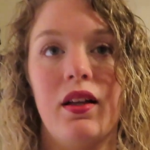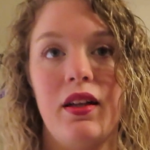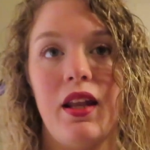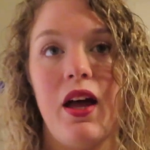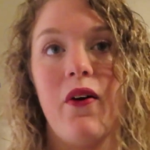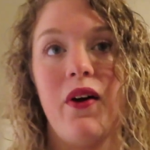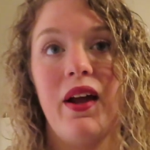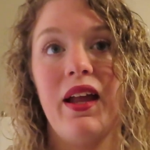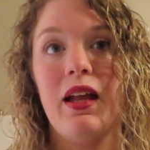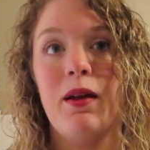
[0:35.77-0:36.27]

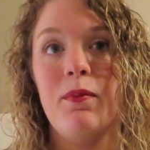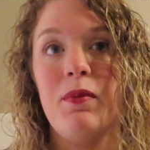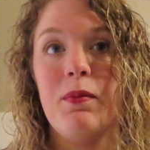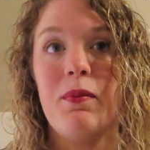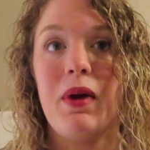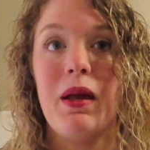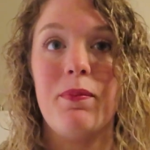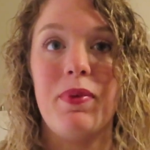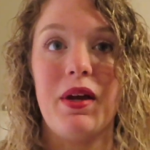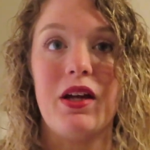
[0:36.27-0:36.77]
Now I am in
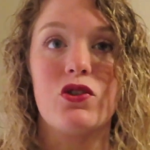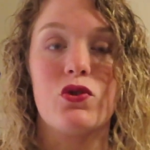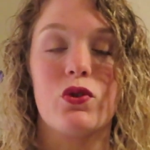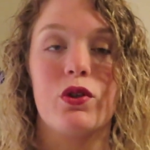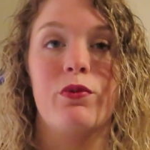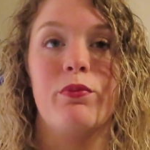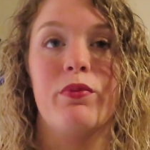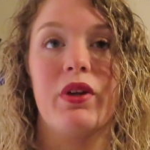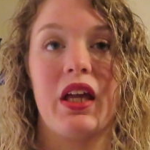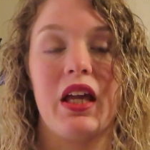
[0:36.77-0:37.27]
my
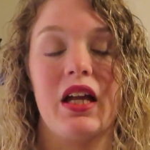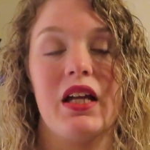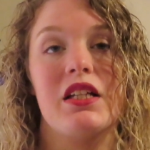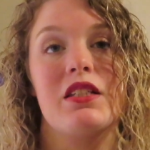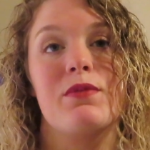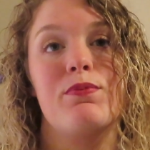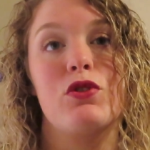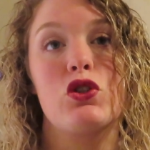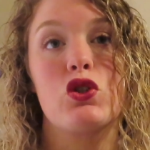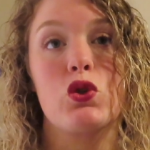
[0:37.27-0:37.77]
bedroom
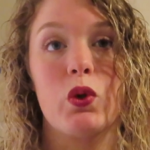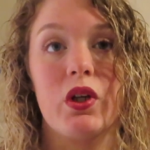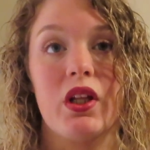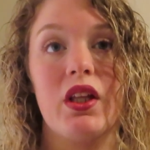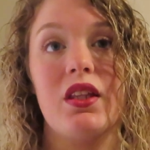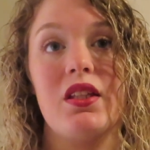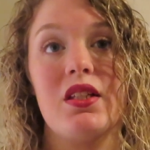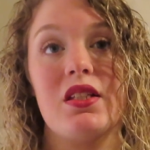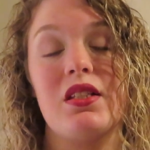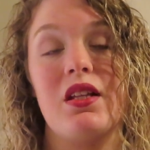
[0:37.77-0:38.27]
because
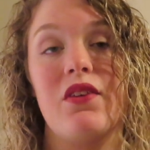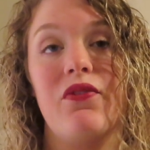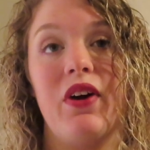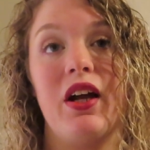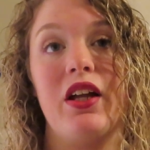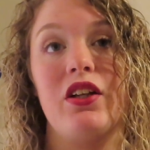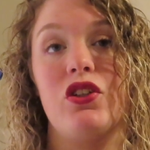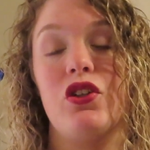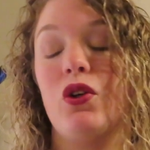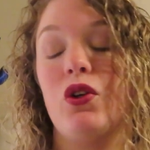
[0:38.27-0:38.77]
majority of the stuff
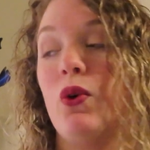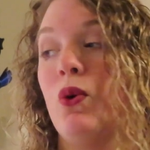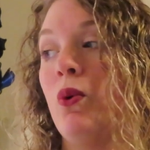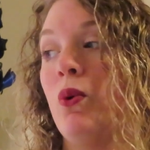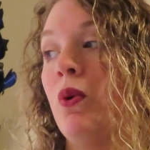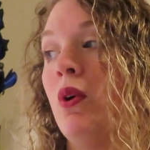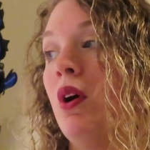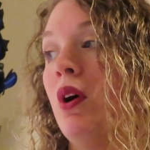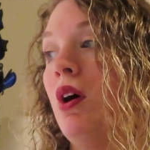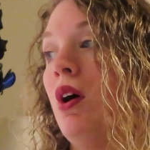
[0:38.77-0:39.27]
I
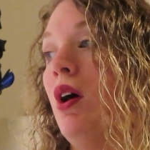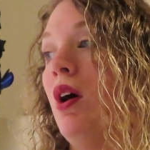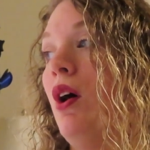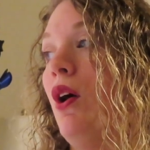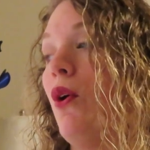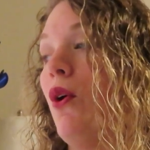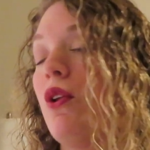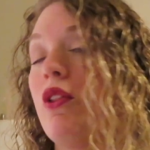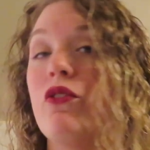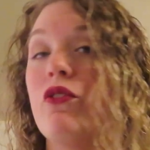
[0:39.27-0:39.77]
do,
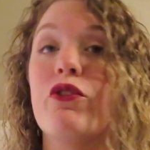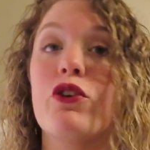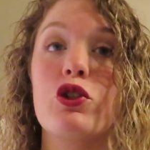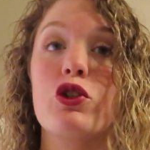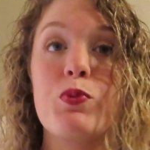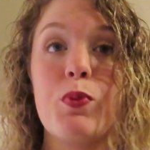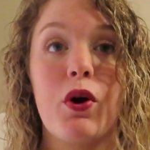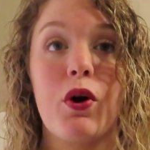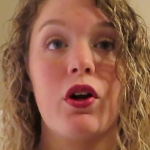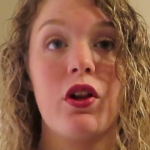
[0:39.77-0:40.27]
or the
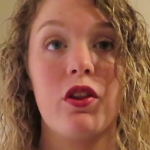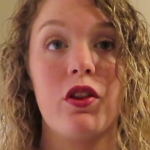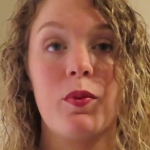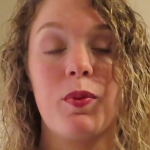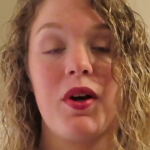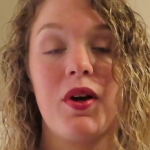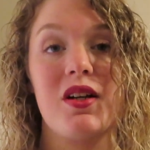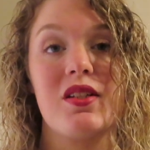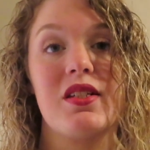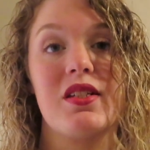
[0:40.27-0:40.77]
first part of the
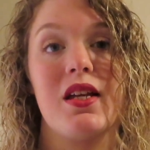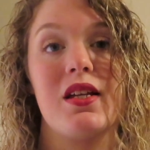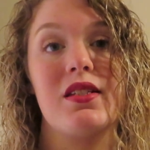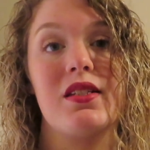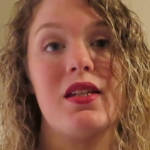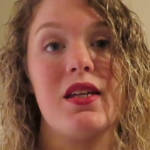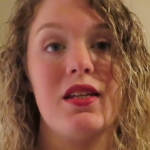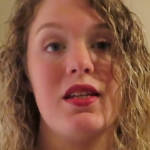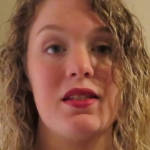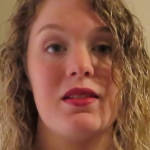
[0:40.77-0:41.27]

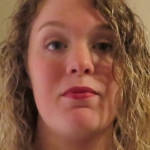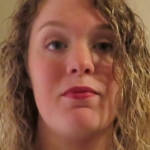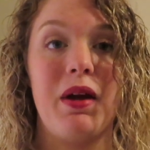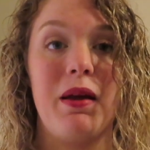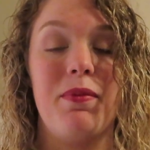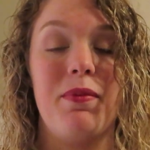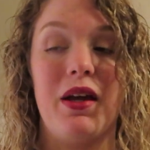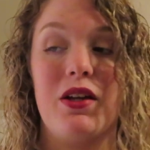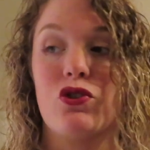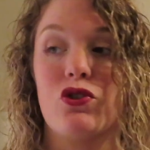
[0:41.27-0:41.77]
process, is in
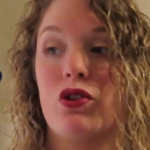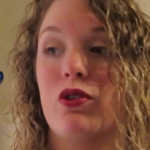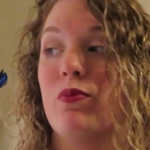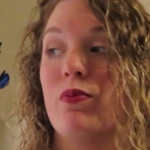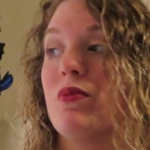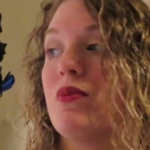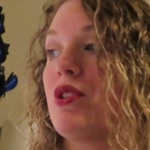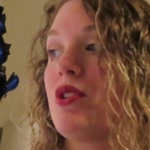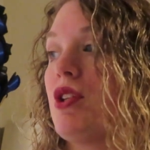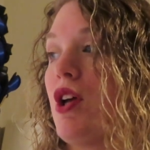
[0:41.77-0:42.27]
my
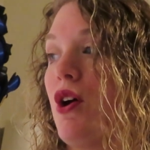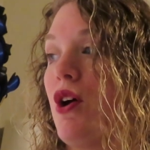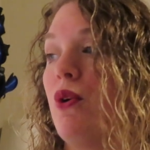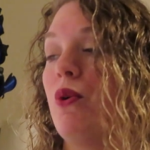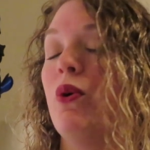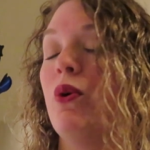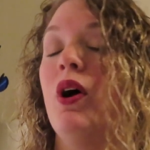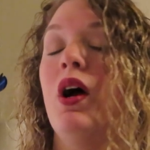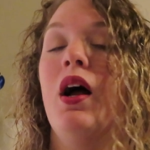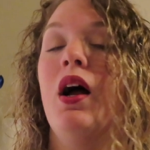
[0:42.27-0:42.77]
bedroom.
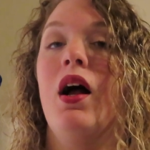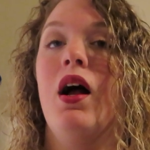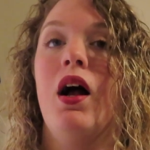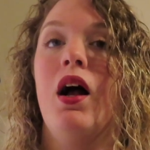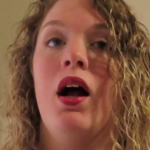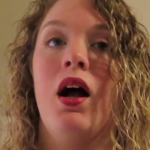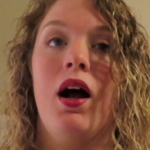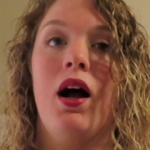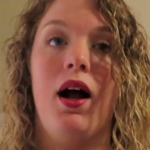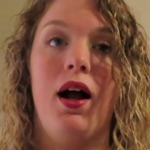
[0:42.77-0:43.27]
So
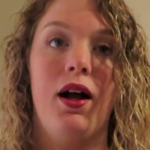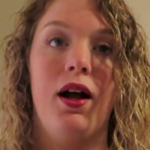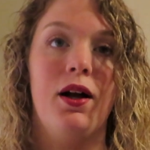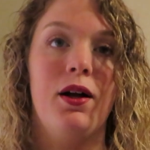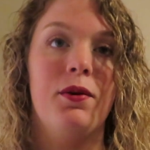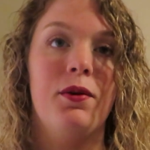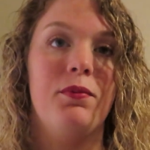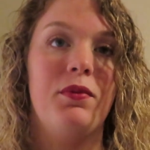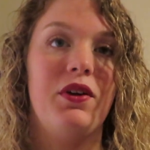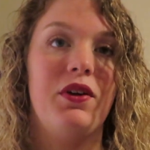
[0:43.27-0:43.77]

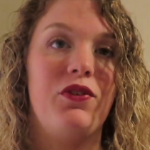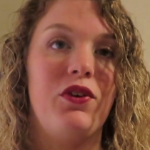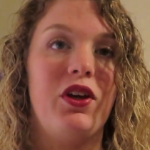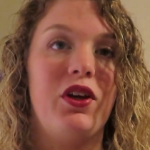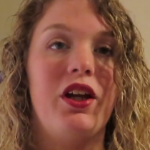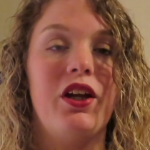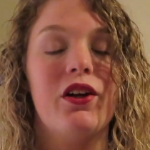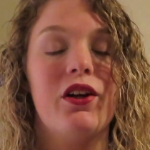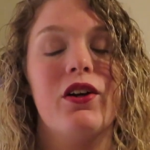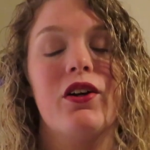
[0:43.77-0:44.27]
if you
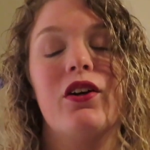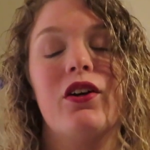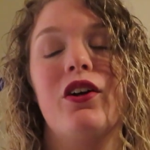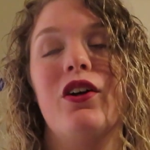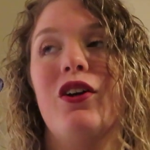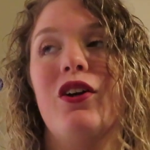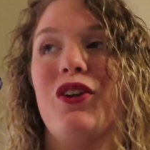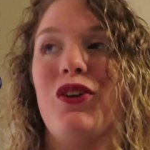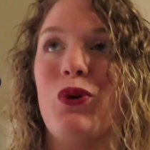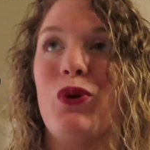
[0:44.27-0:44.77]
hear
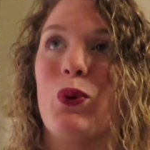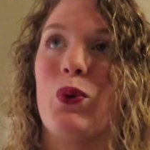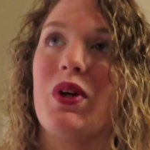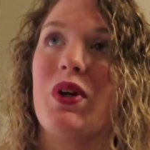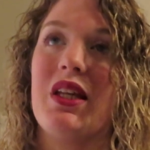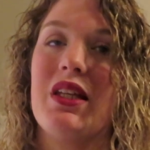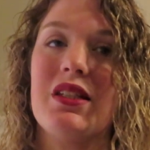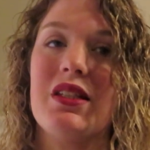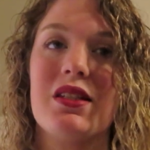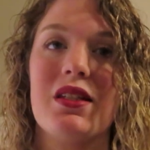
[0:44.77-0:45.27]

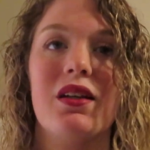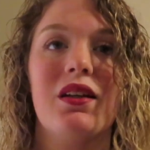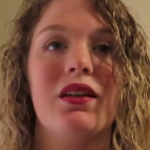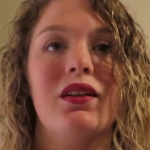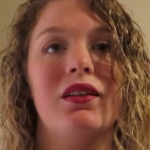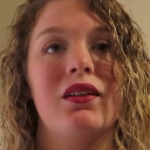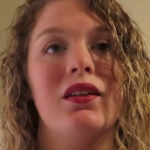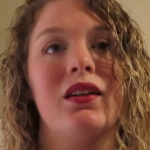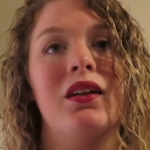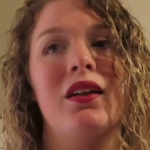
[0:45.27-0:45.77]
noise,
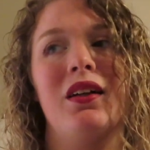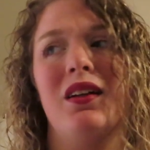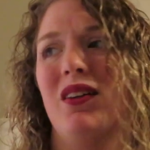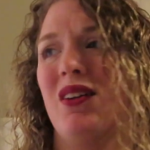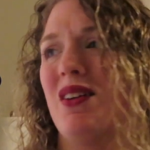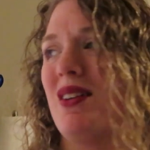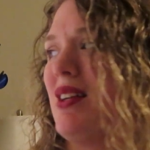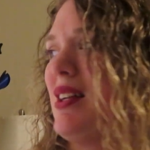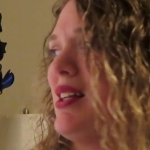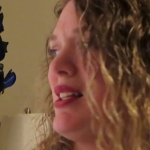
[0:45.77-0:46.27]

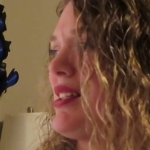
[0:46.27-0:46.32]
or it